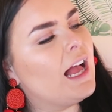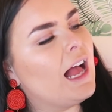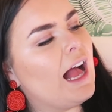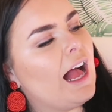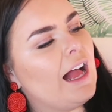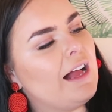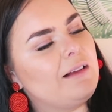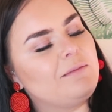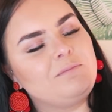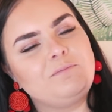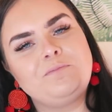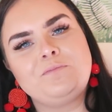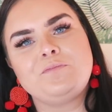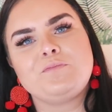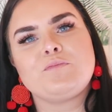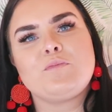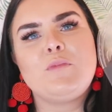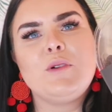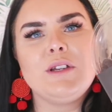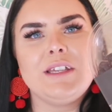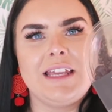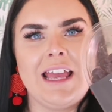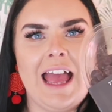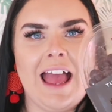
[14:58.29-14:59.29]

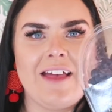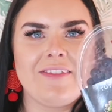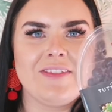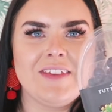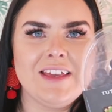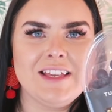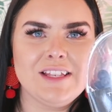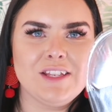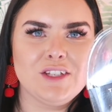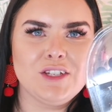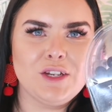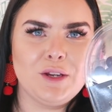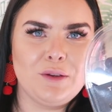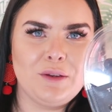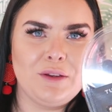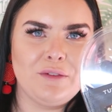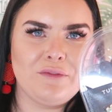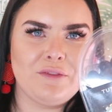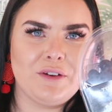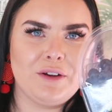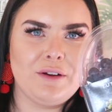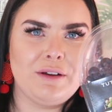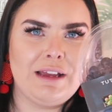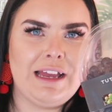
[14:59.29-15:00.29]
But yeah, these are tutti
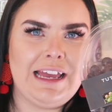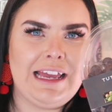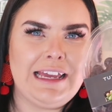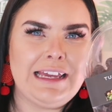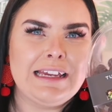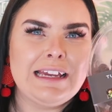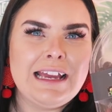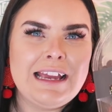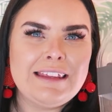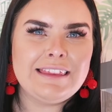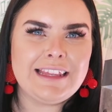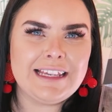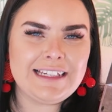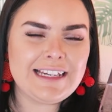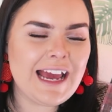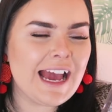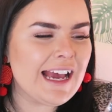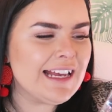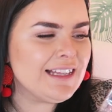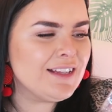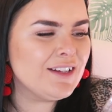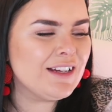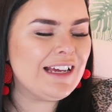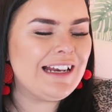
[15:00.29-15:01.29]
frutti. They
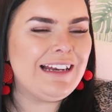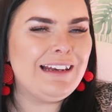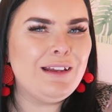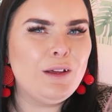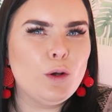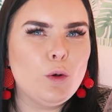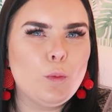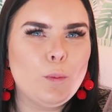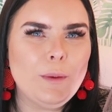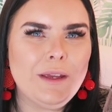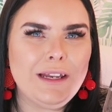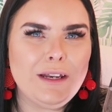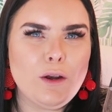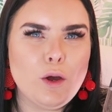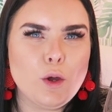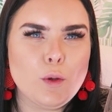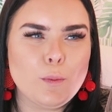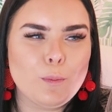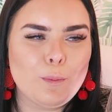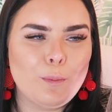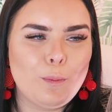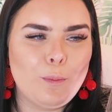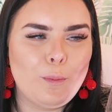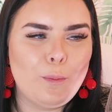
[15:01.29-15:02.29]
taste like a little bit
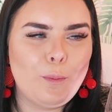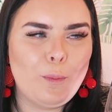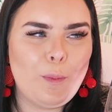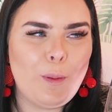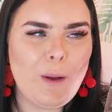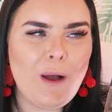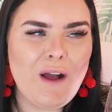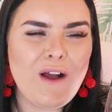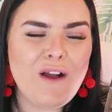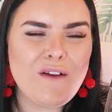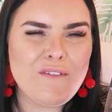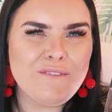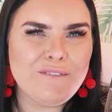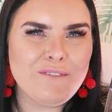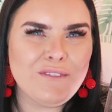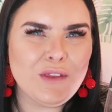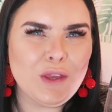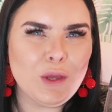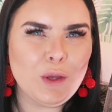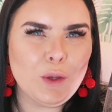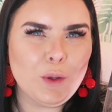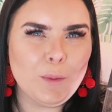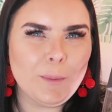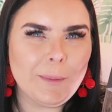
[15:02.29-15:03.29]
like
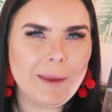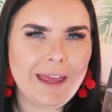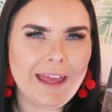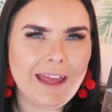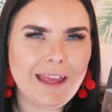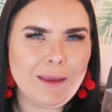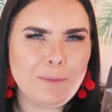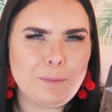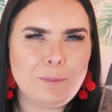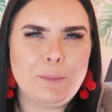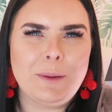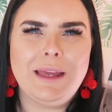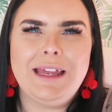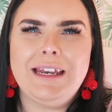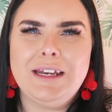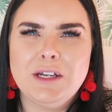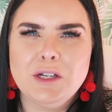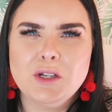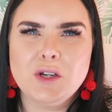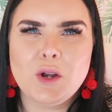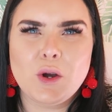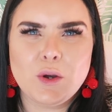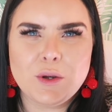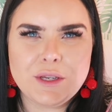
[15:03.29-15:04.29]
perfumey, but in a
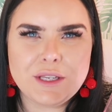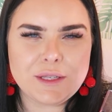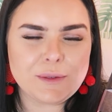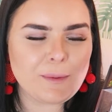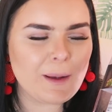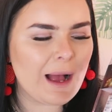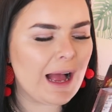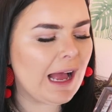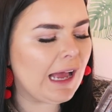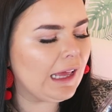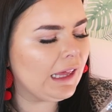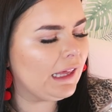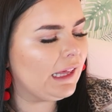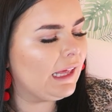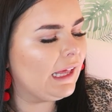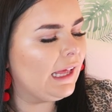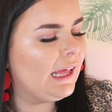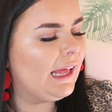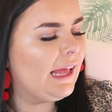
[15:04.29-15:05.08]
nice way.